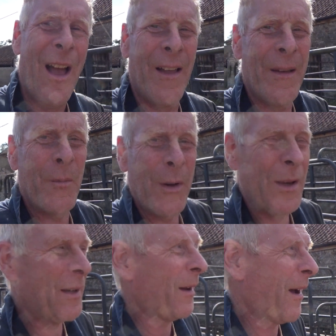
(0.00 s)
And then what you
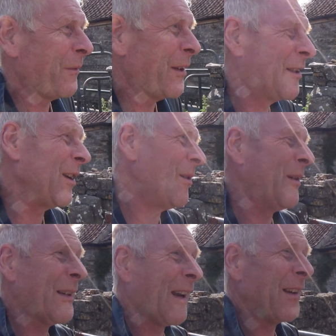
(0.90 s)
end up having to do
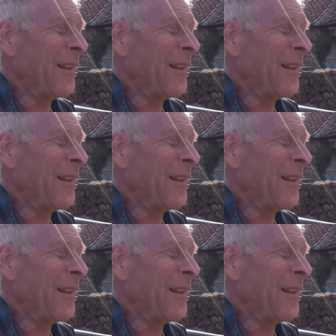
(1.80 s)
is